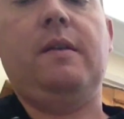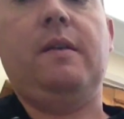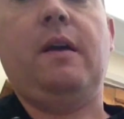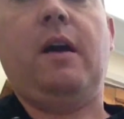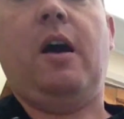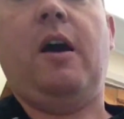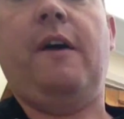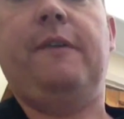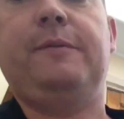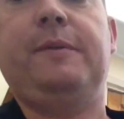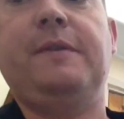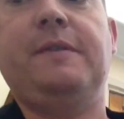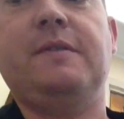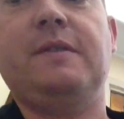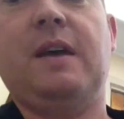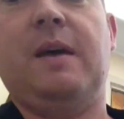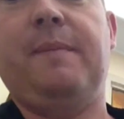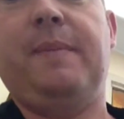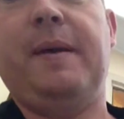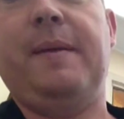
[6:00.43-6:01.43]
After we've done
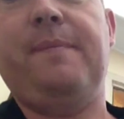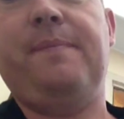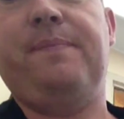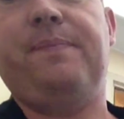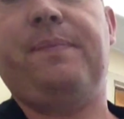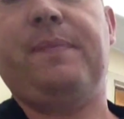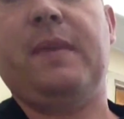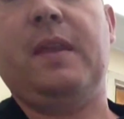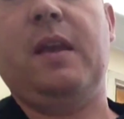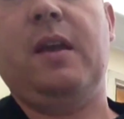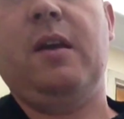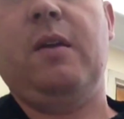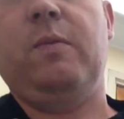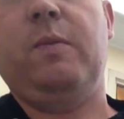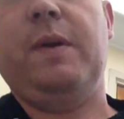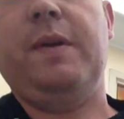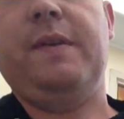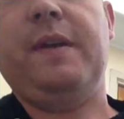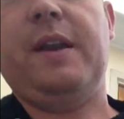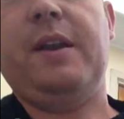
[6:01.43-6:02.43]
that bit,
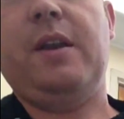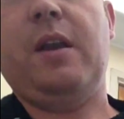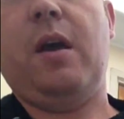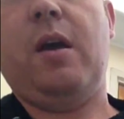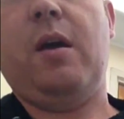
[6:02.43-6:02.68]
we then